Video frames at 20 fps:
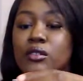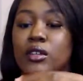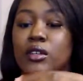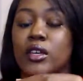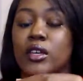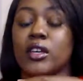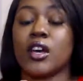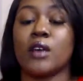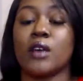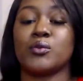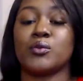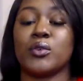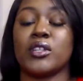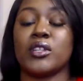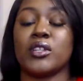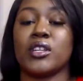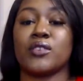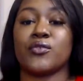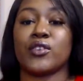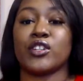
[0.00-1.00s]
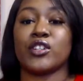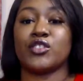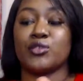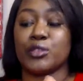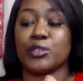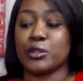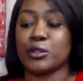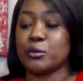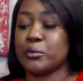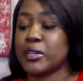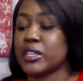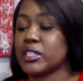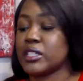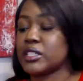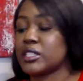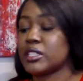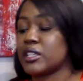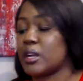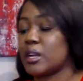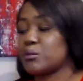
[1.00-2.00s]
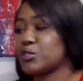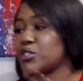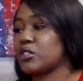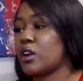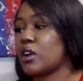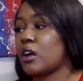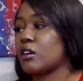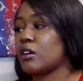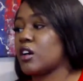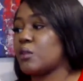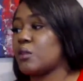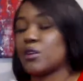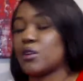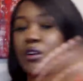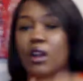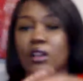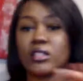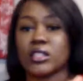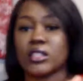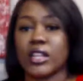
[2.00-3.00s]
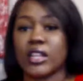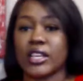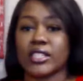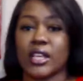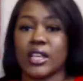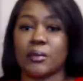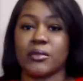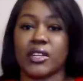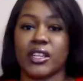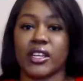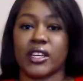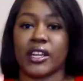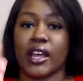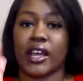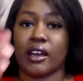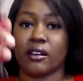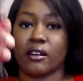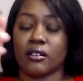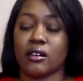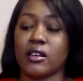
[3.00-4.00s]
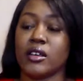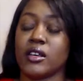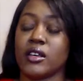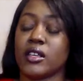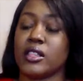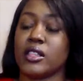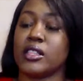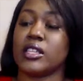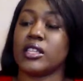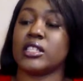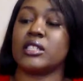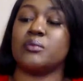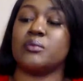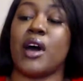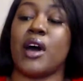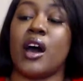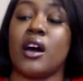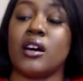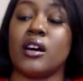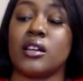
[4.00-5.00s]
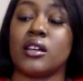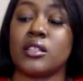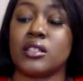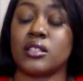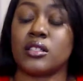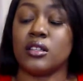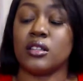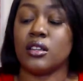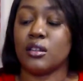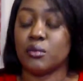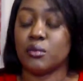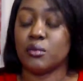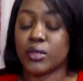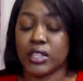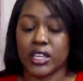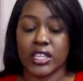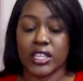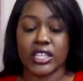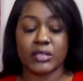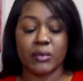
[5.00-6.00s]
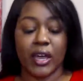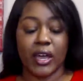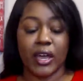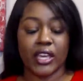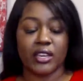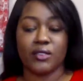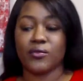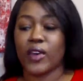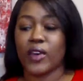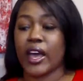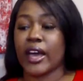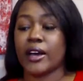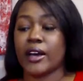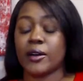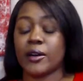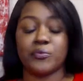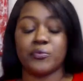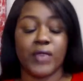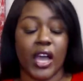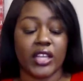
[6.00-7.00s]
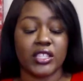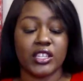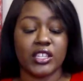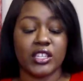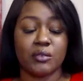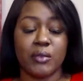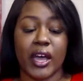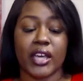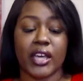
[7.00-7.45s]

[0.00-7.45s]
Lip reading: it comes with different drill bits, and I'm sure I'll come across it as I'm digging out this box. But yeah, that's my e-file. I took my